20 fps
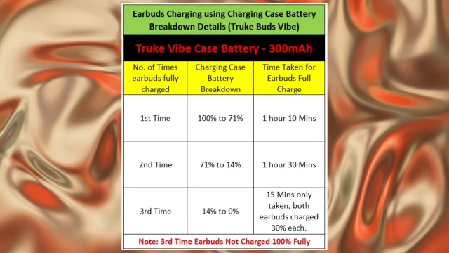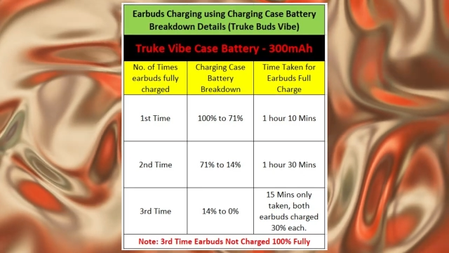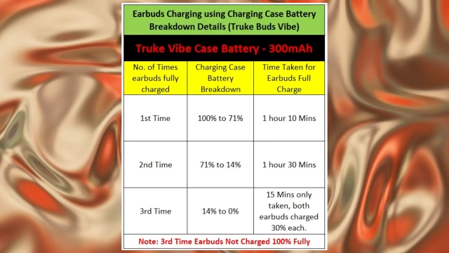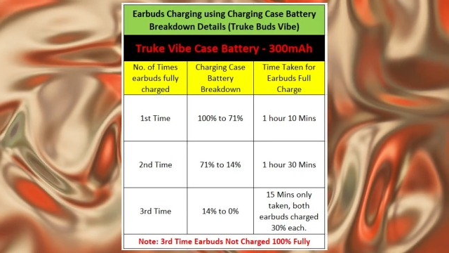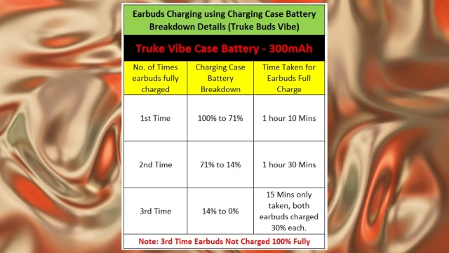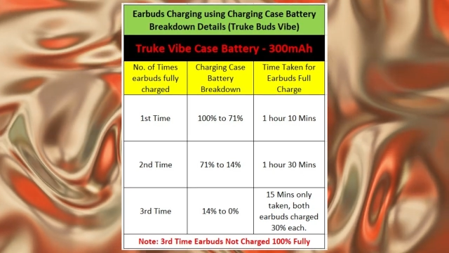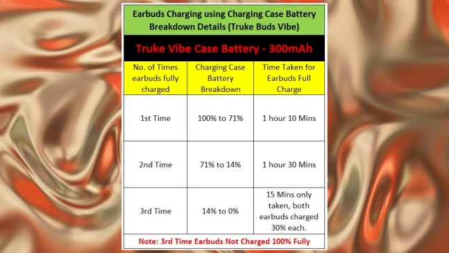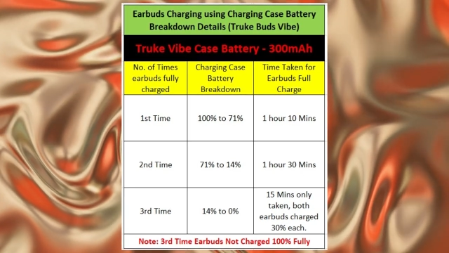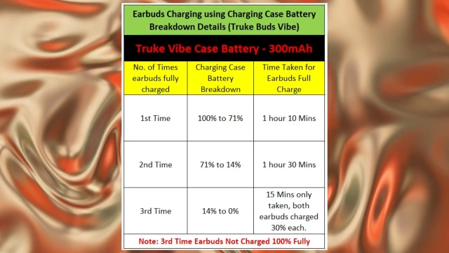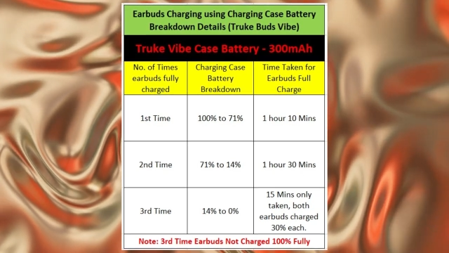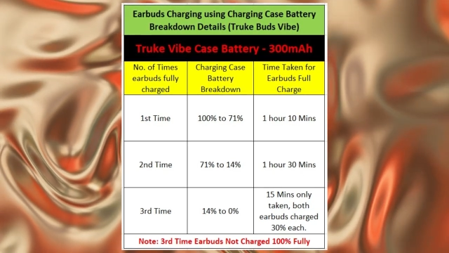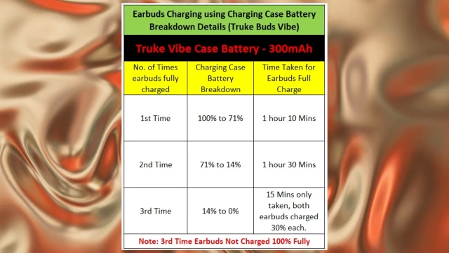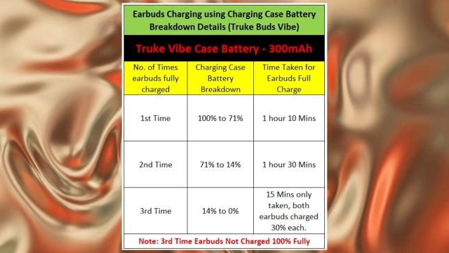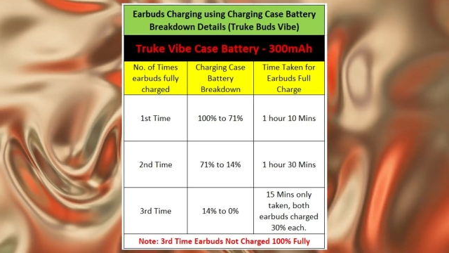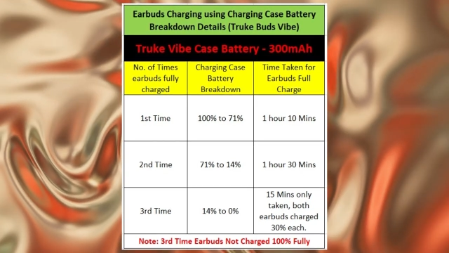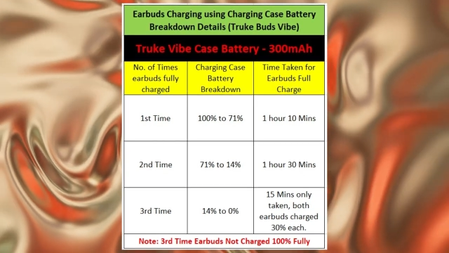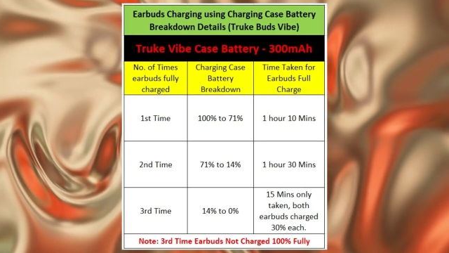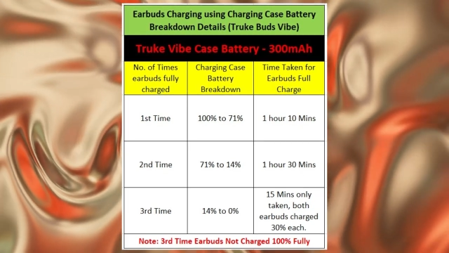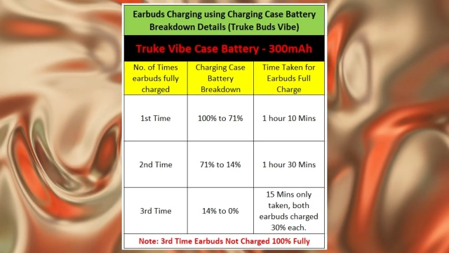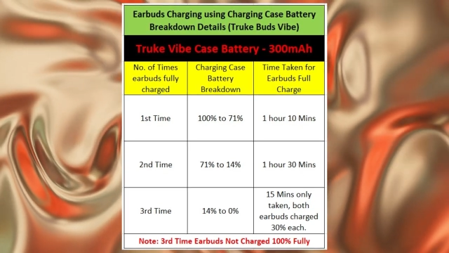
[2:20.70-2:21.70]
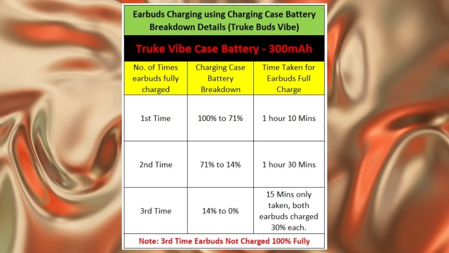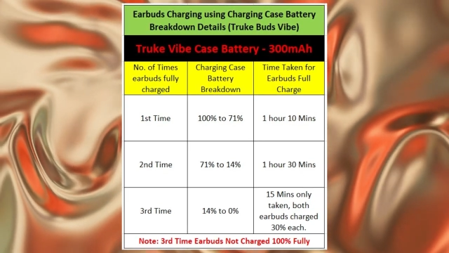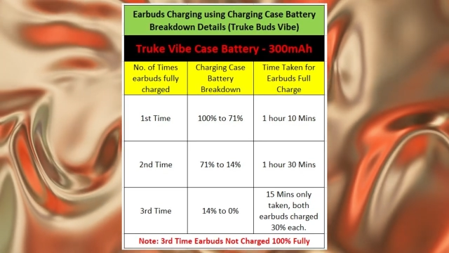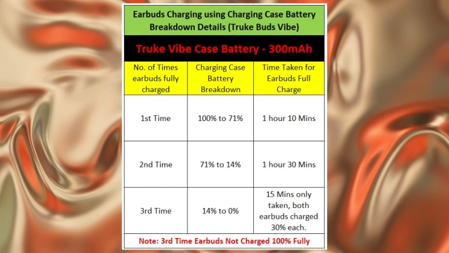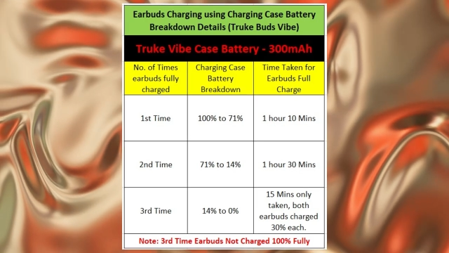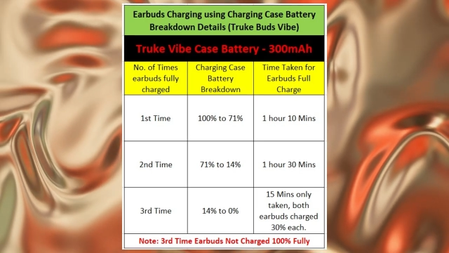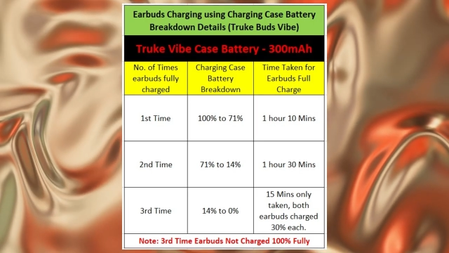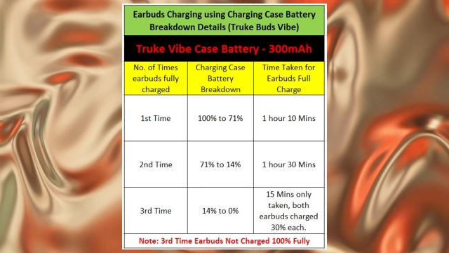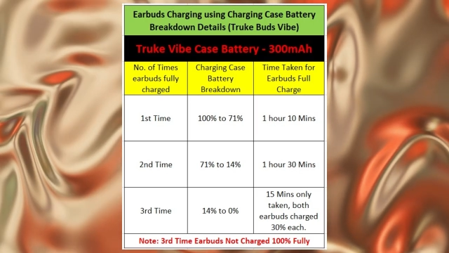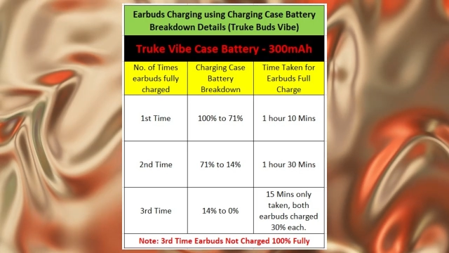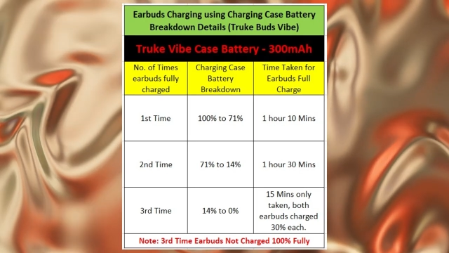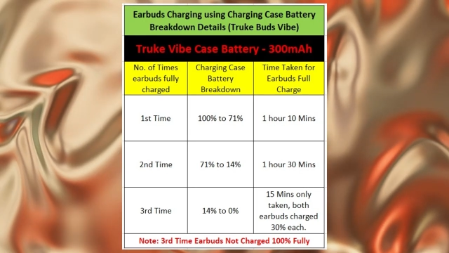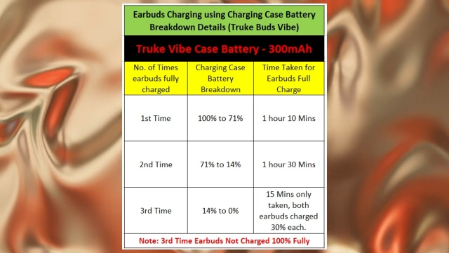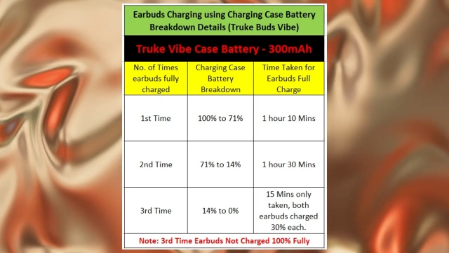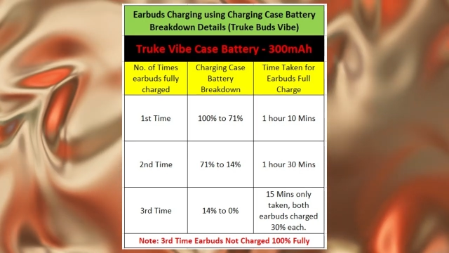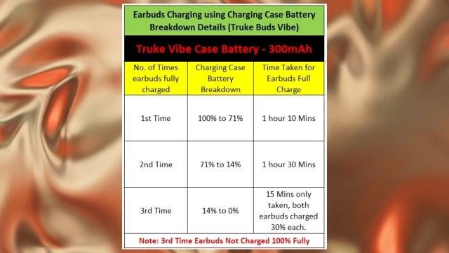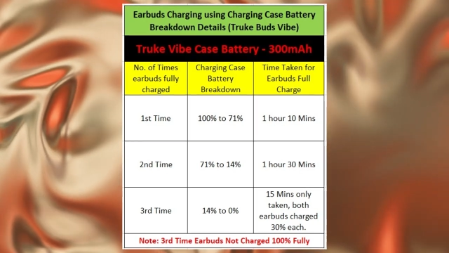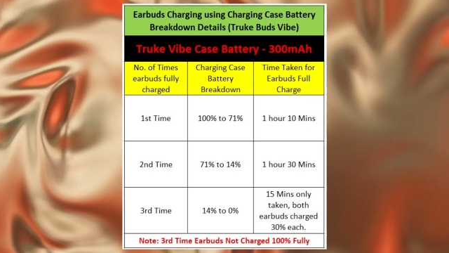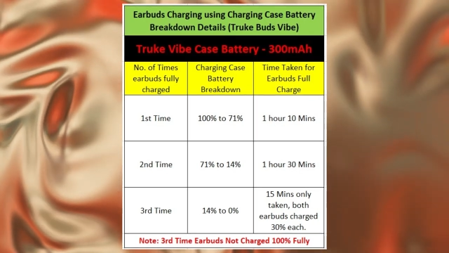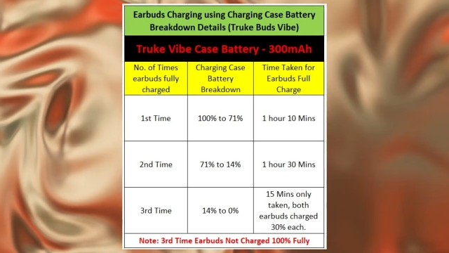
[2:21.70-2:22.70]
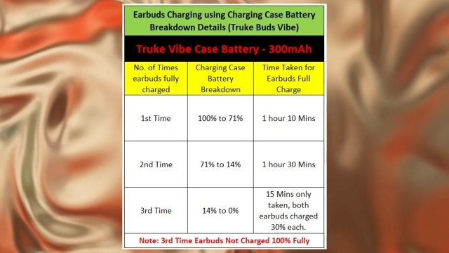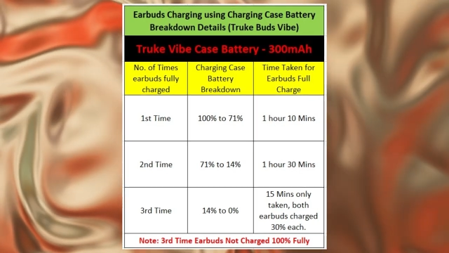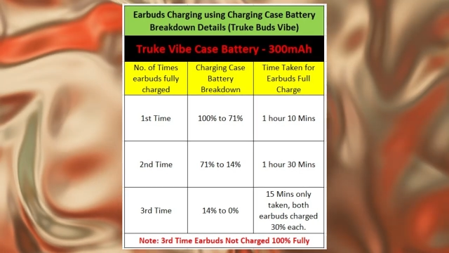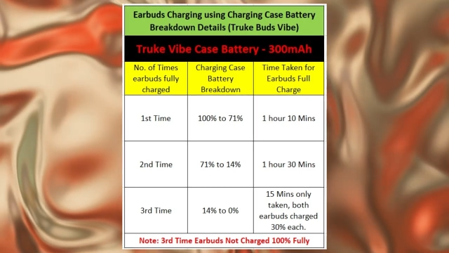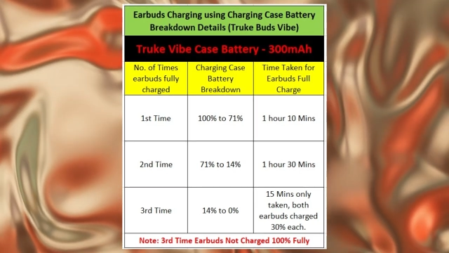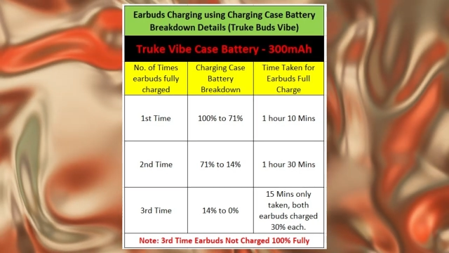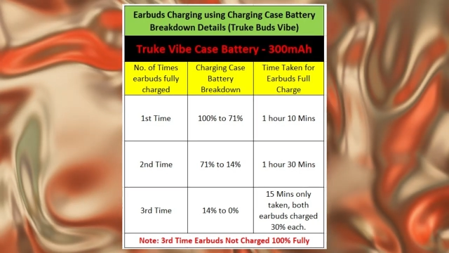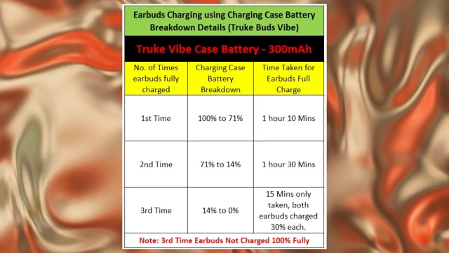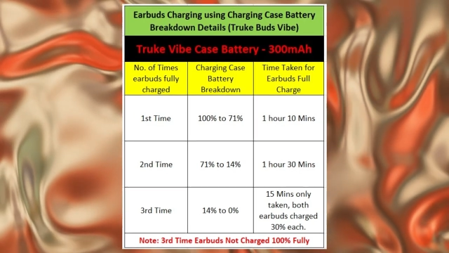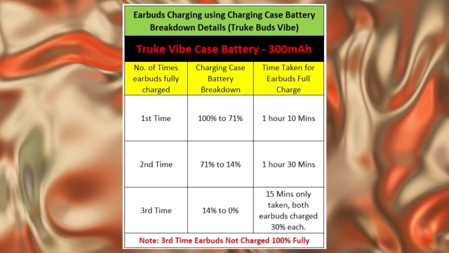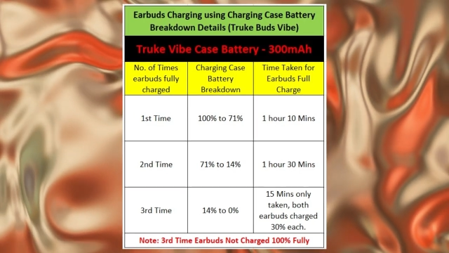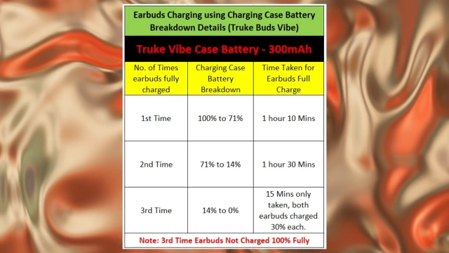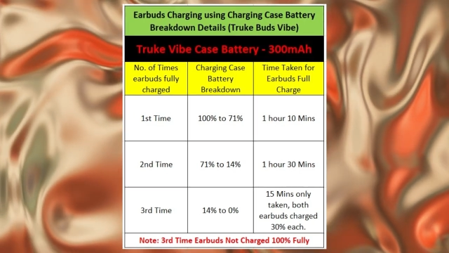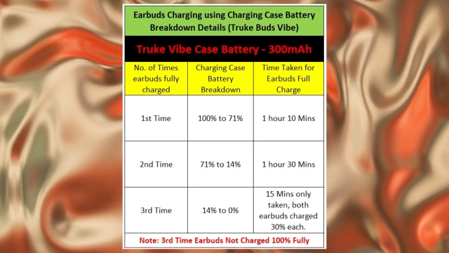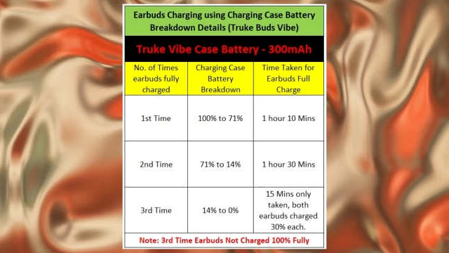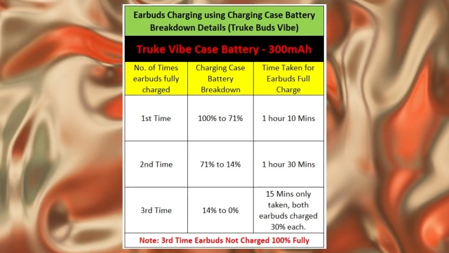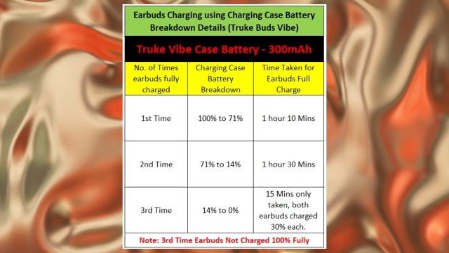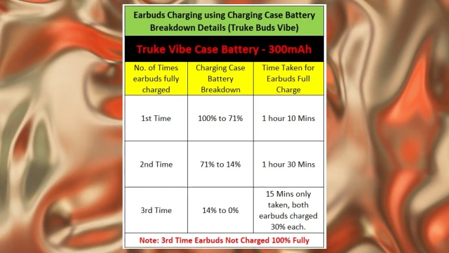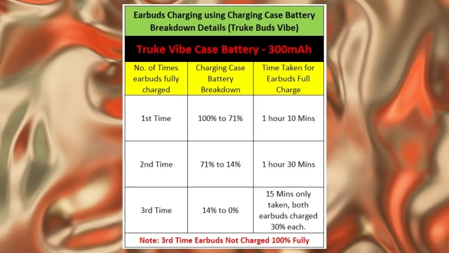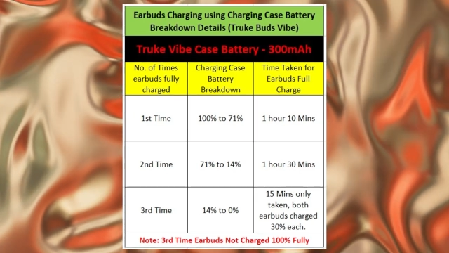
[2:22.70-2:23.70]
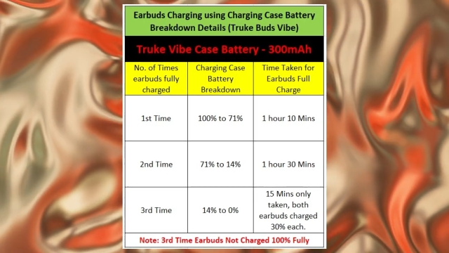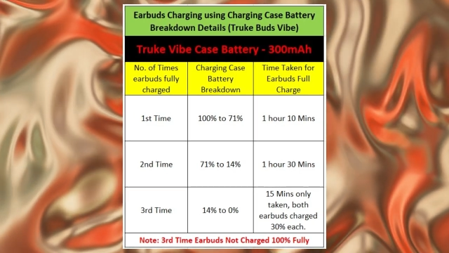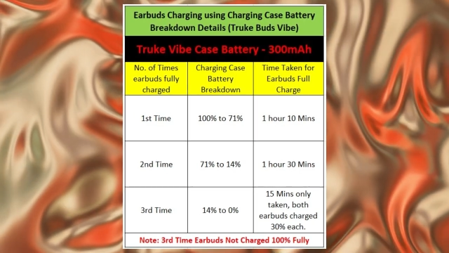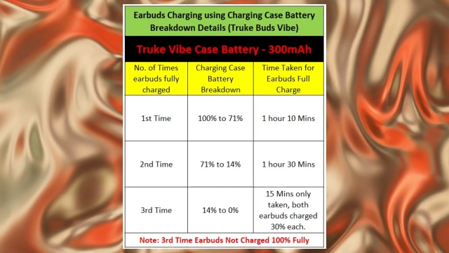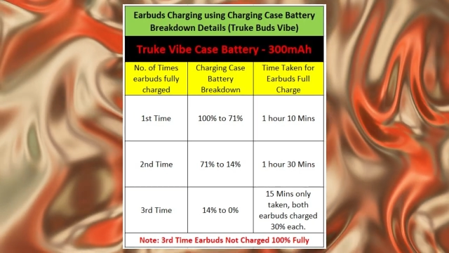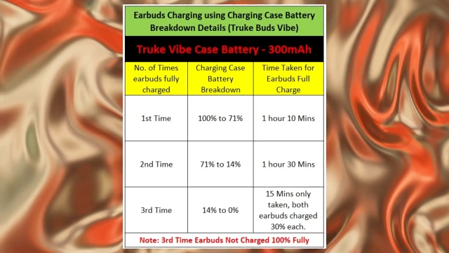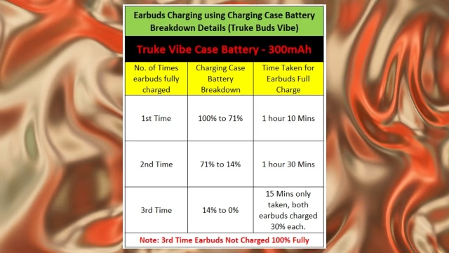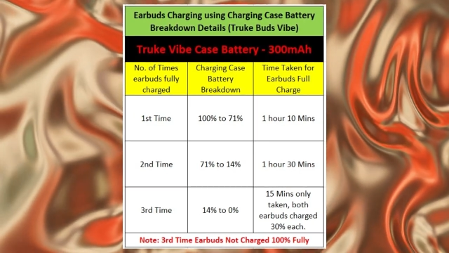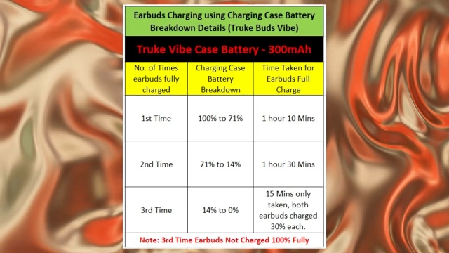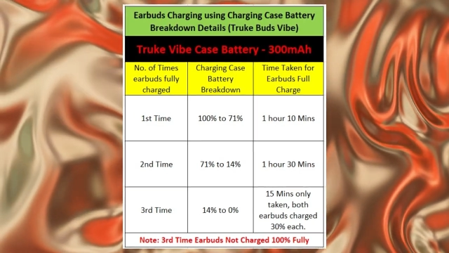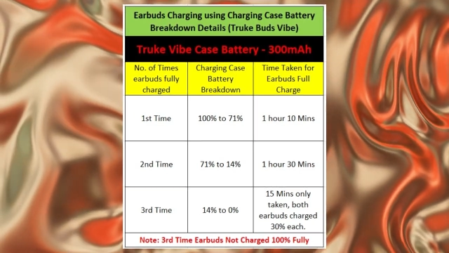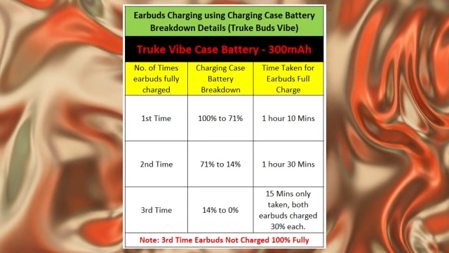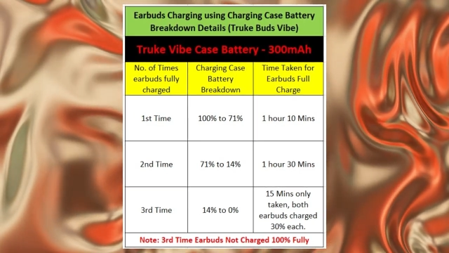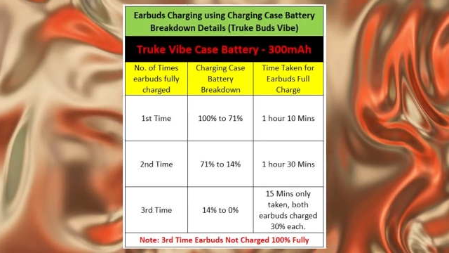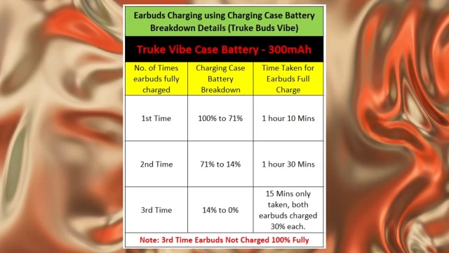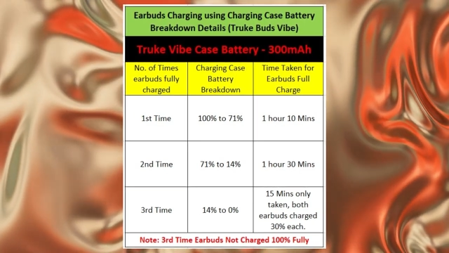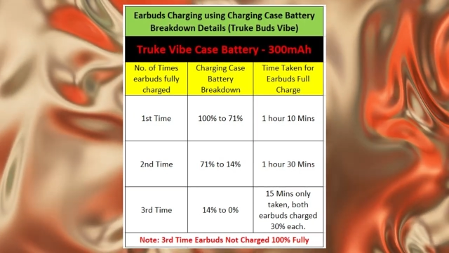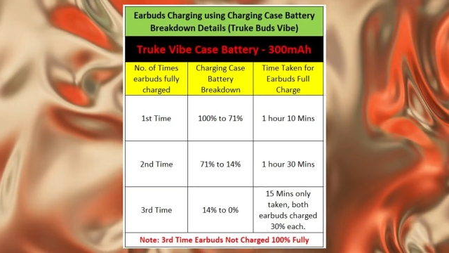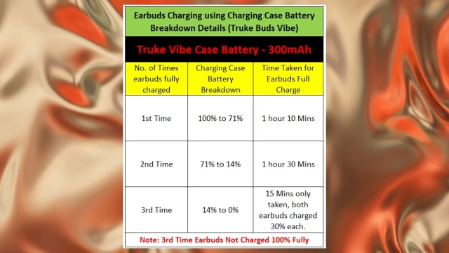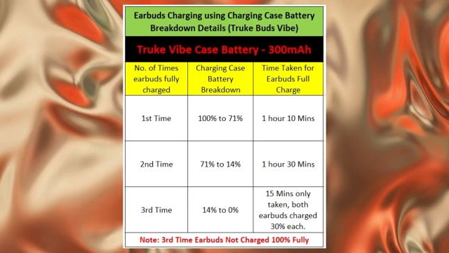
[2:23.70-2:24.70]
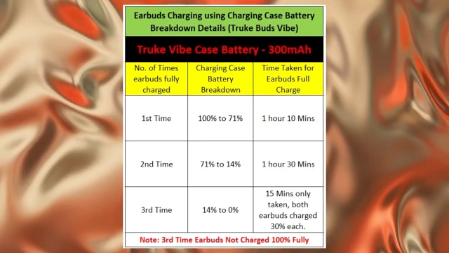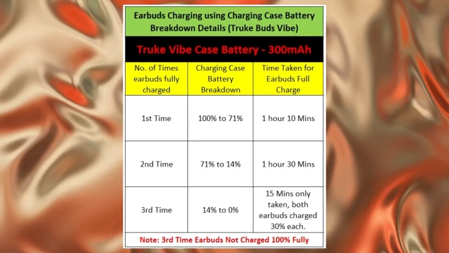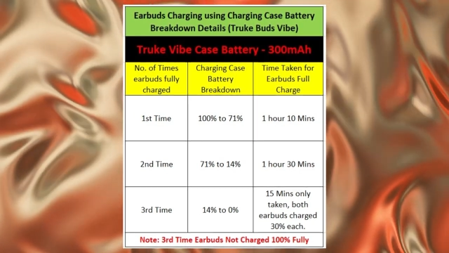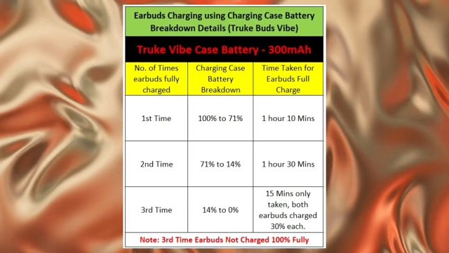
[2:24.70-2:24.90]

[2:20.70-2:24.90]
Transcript: (no speaker visible)